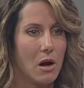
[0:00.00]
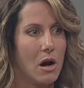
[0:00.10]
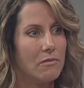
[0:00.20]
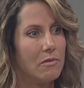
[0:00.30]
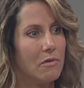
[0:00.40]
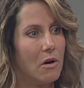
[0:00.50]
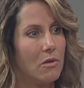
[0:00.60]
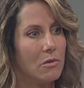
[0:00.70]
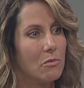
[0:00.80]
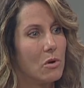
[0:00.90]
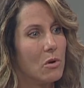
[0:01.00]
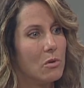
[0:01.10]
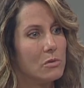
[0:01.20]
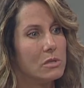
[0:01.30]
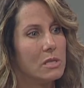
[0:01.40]
off of all the
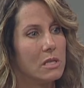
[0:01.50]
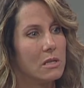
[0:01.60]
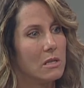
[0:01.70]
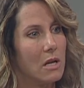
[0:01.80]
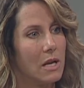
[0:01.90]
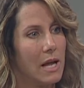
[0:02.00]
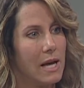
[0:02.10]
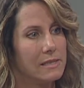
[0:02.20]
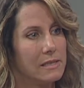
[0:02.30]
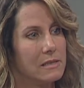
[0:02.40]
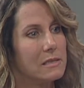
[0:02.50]
roads and, and has the, it.